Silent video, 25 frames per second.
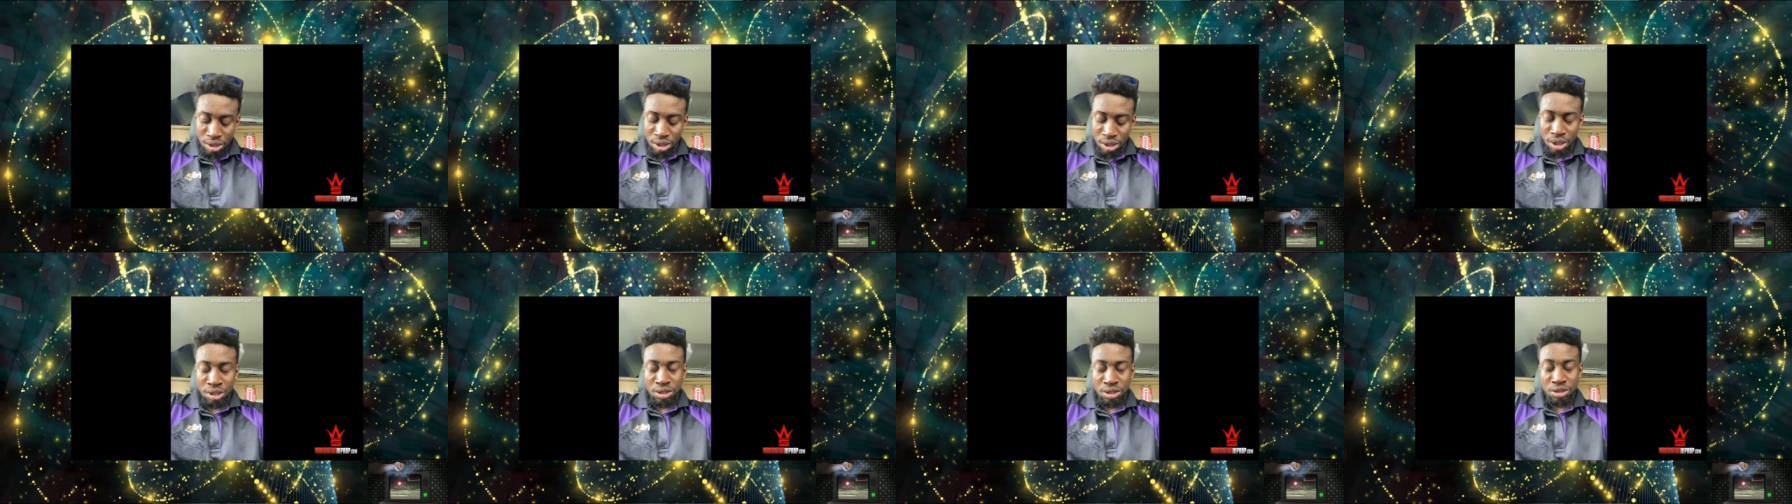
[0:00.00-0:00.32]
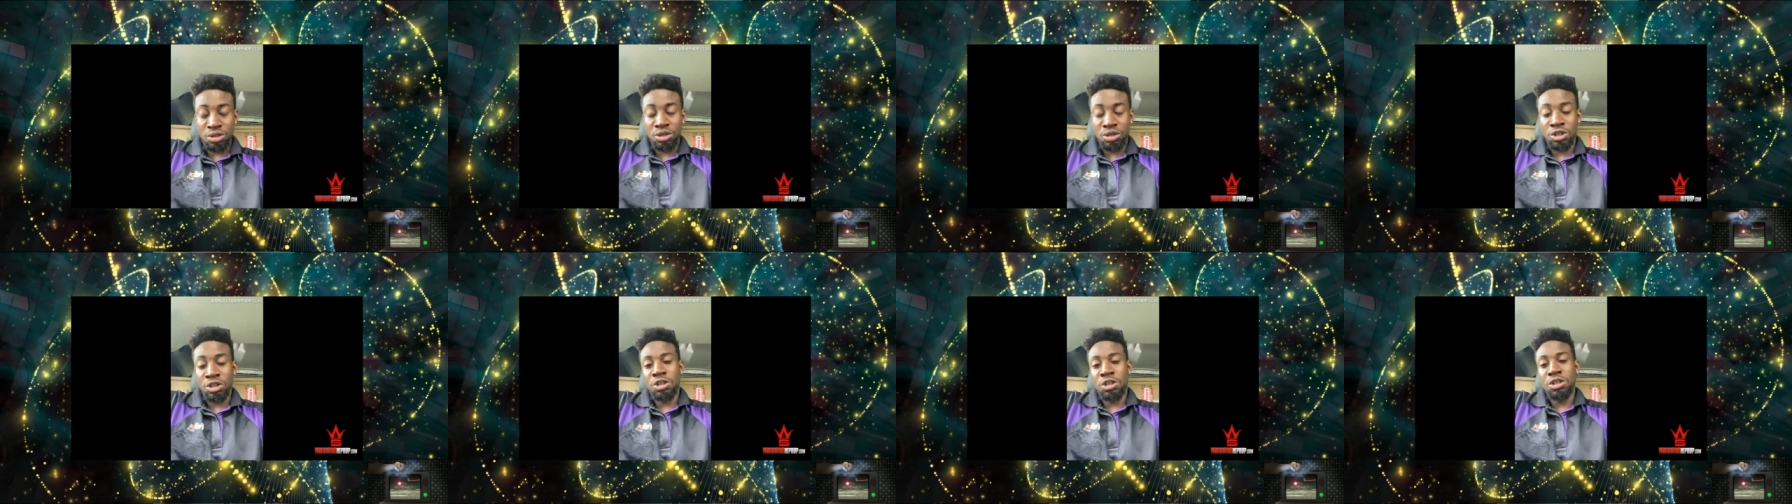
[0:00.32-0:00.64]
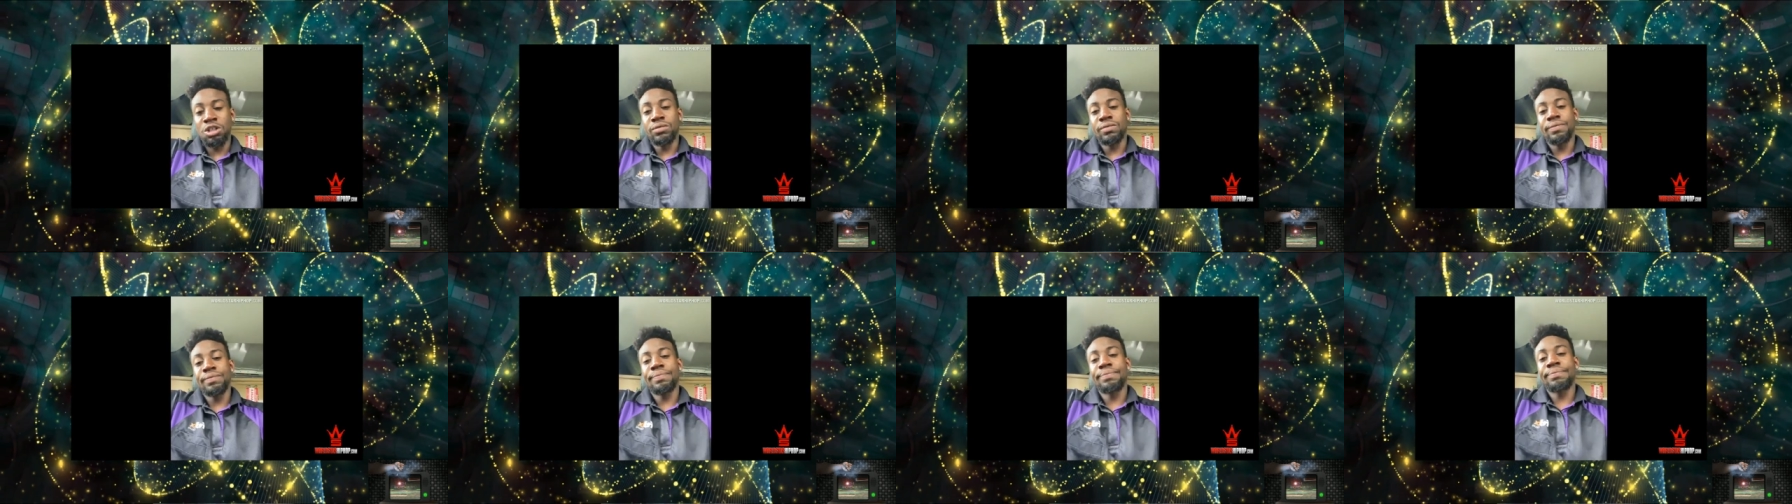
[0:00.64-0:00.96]
That's all.
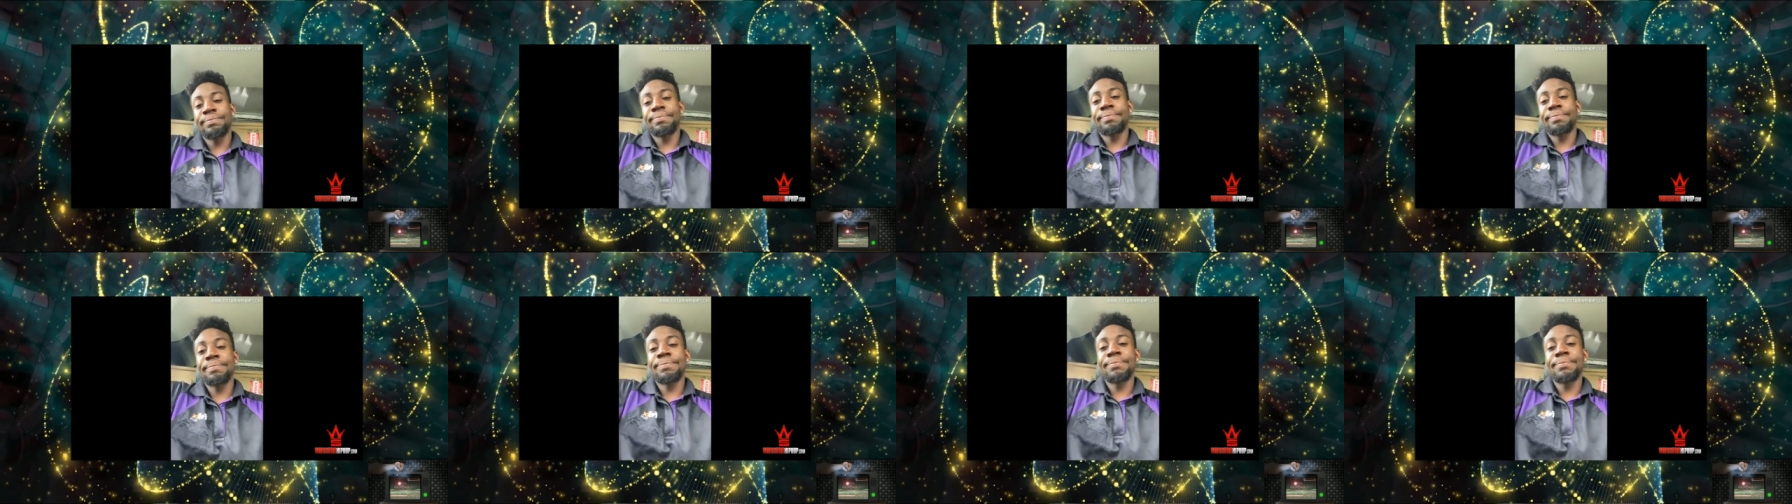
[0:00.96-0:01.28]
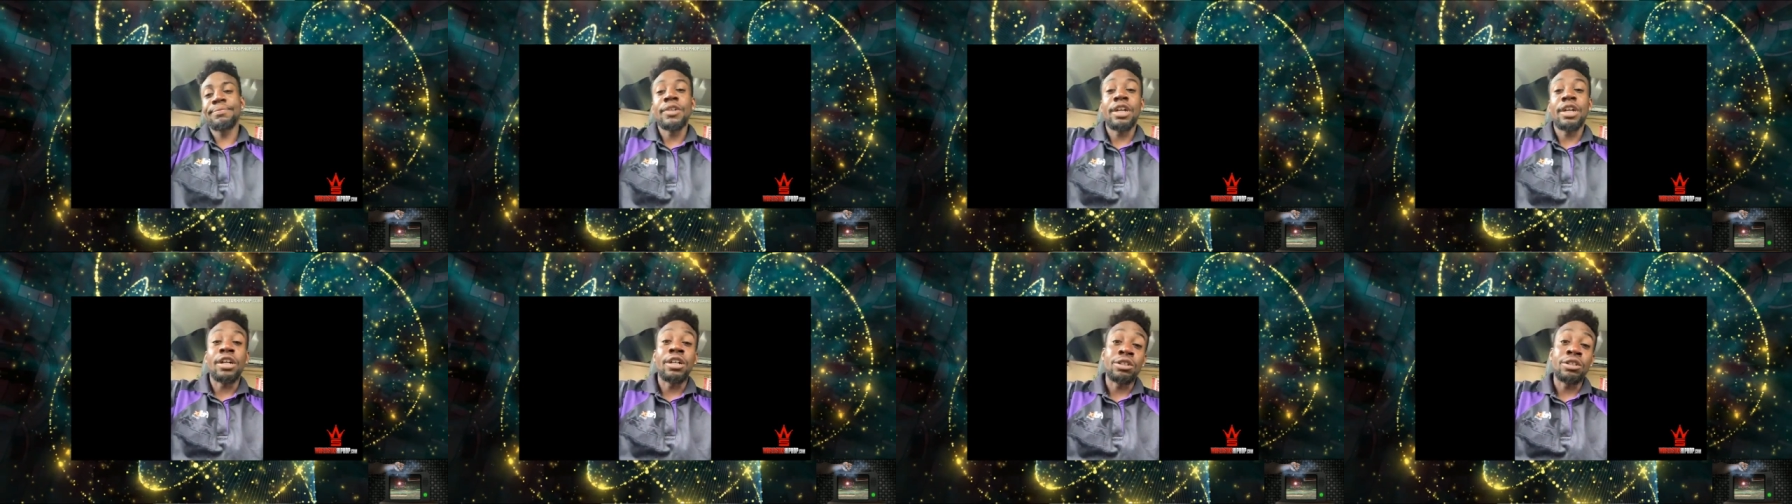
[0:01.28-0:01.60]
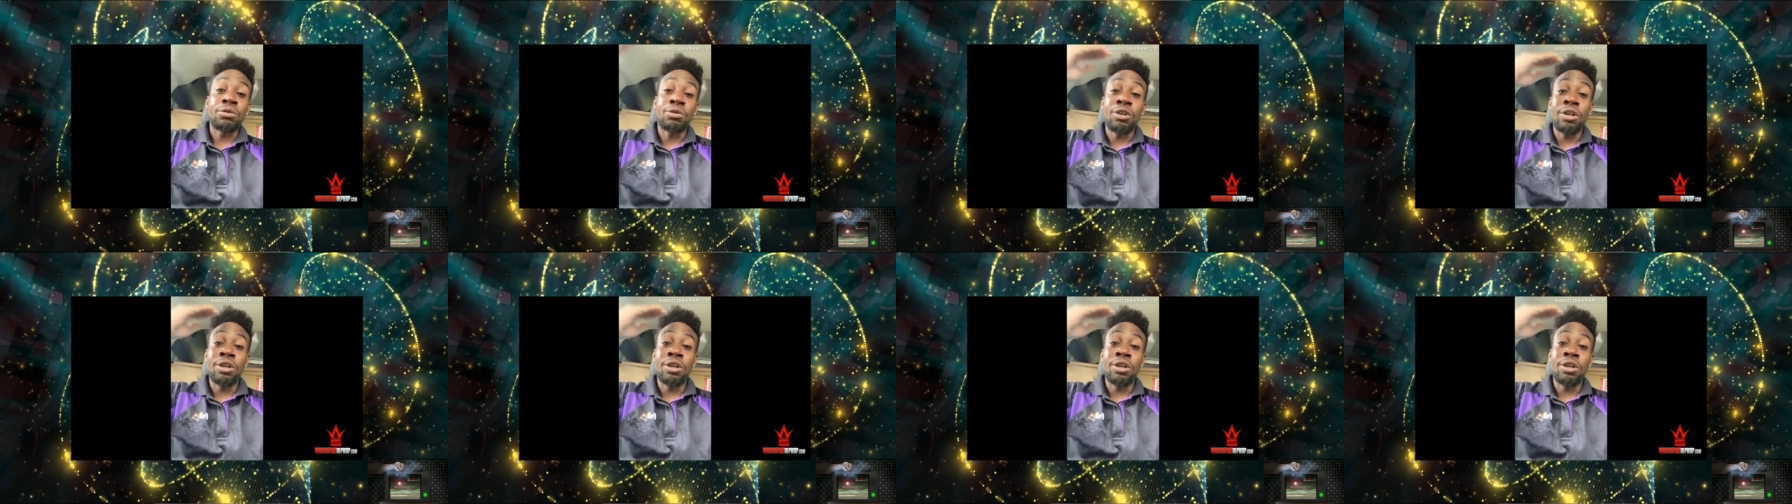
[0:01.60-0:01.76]
I just